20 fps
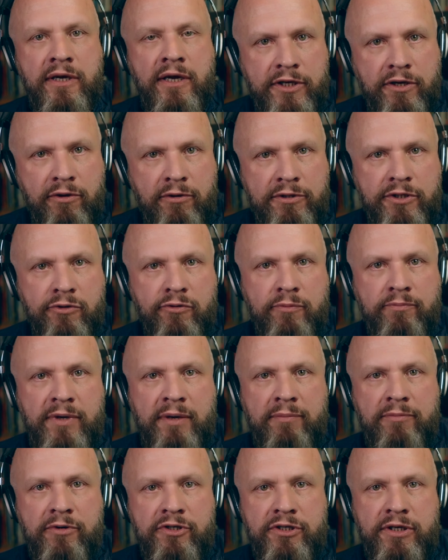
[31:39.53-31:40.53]
security group
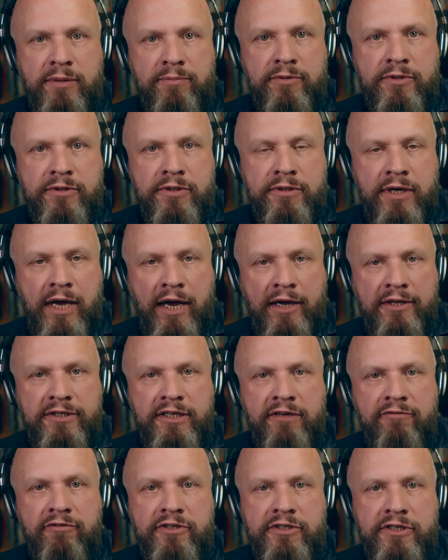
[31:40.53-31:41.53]
memberships,
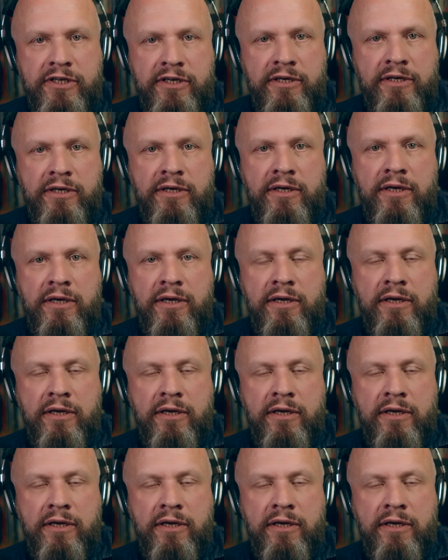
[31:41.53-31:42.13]
activity.